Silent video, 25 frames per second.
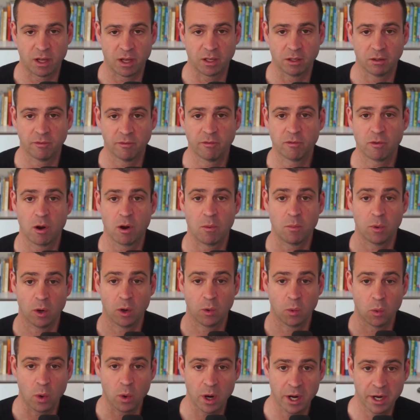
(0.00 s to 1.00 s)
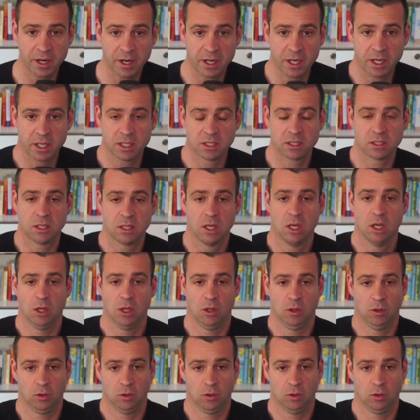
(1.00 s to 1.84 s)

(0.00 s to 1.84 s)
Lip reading: funnel from awareness